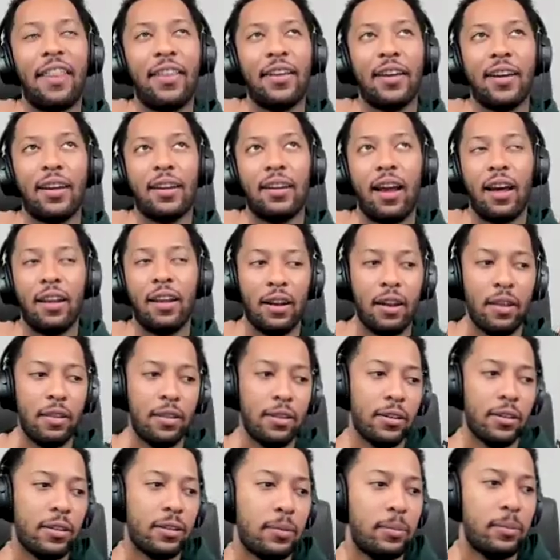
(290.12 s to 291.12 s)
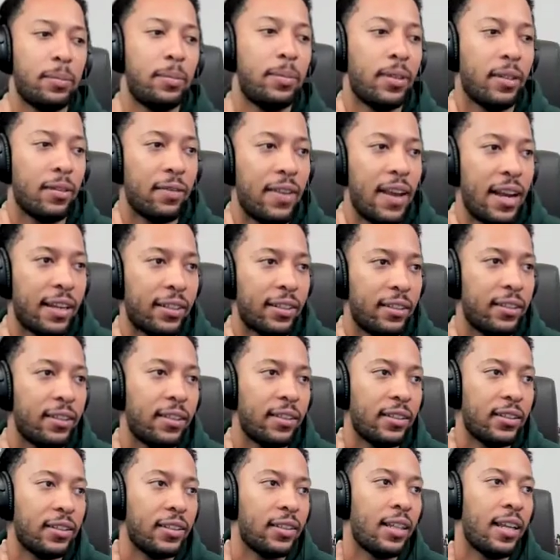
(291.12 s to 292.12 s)
another big factor
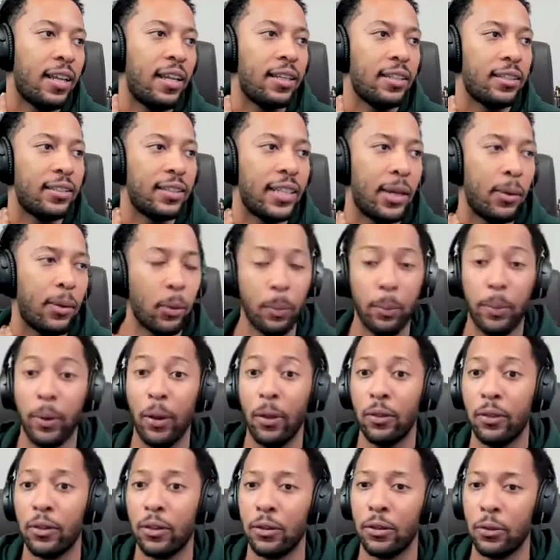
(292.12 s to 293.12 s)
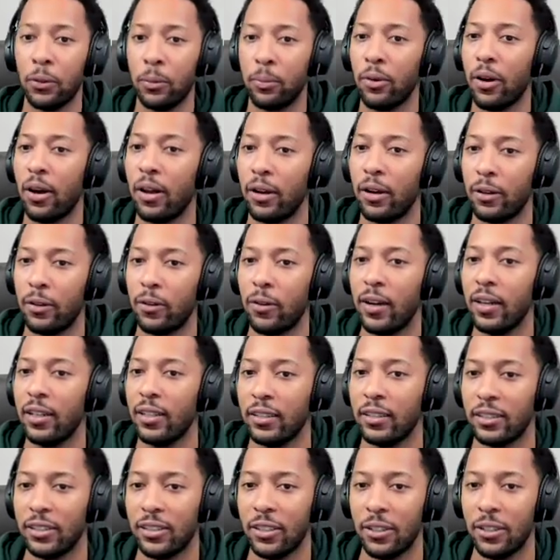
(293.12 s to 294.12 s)
in that is that we're building a new product, right?
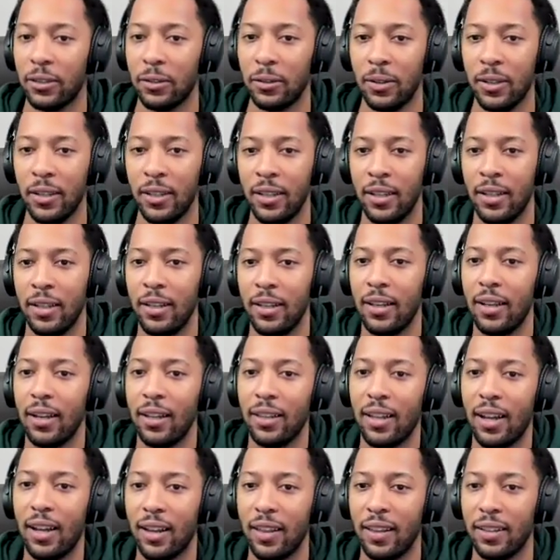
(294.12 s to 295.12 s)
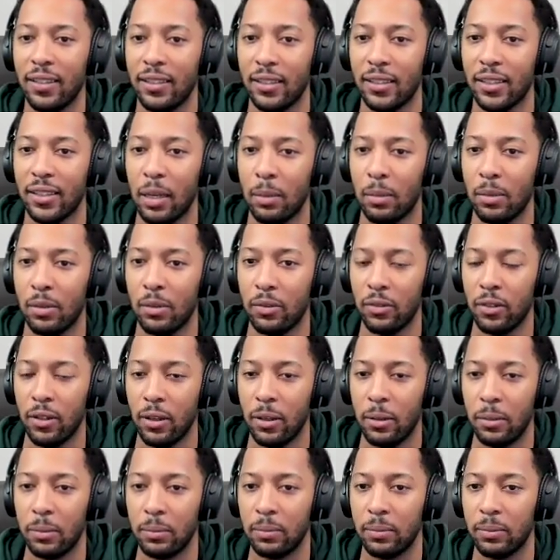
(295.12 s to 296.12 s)
And so a lot of this is coming
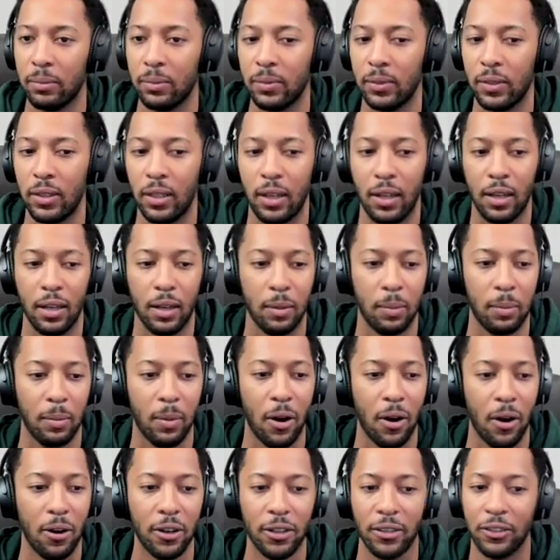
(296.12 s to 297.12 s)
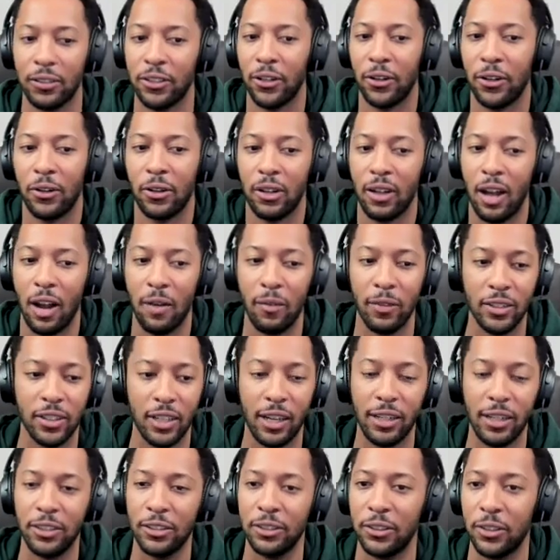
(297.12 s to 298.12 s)
from our internal
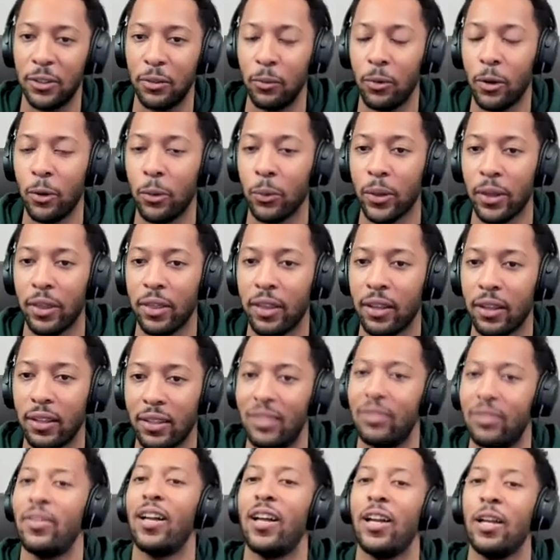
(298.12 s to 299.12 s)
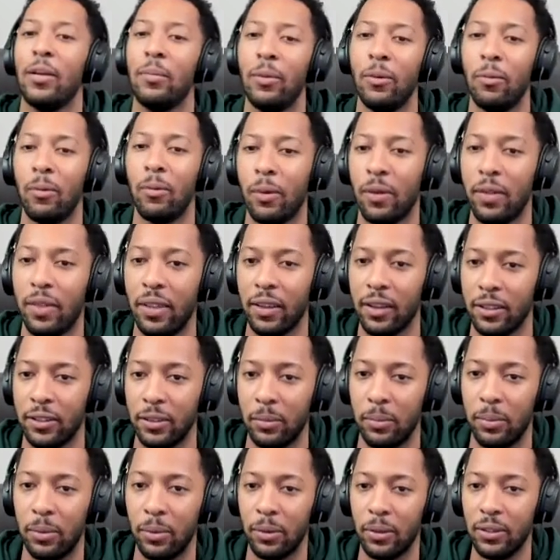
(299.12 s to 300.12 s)
conversations of what we think is valuable, what we think is
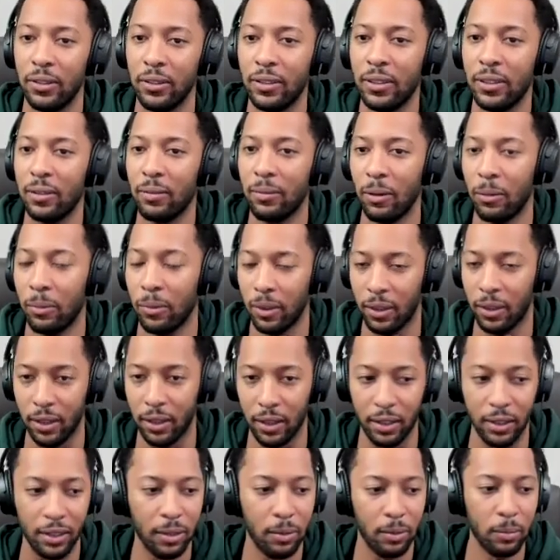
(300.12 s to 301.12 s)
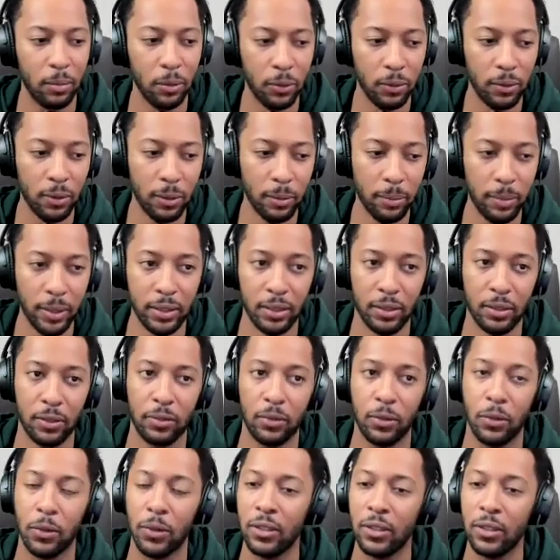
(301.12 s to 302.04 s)
important, and what we think can move the business forward.